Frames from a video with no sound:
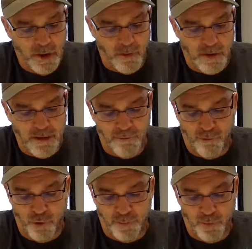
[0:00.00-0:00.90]
All right,
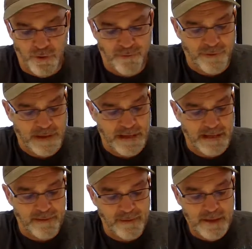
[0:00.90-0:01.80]

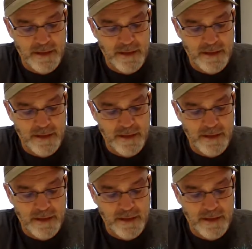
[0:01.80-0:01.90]
4.5.